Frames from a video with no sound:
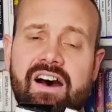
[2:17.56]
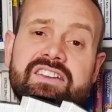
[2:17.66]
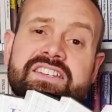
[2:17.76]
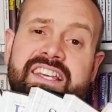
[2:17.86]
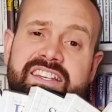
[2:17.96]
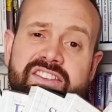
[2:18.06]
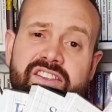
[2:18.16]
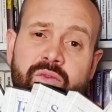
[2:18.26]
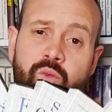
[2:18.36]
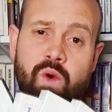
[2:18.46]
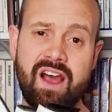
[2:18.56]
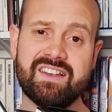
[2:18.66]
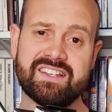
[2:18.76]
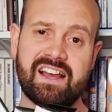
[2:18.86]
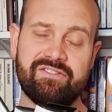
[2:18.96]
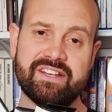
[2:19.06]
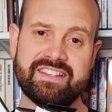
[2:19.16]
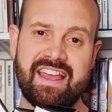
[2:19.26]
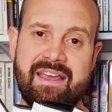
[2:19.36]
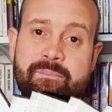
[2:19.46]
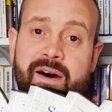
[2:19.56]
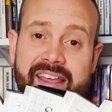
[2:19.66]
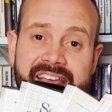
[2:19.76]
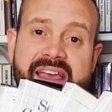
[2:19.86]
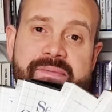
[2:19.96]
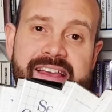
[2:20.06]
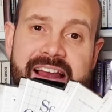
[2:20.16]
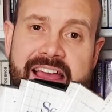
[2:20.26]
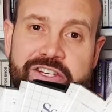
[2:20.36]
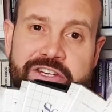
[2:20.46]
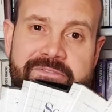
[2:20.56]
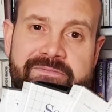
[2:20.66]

are 6 of the worst covers in my gaming collection.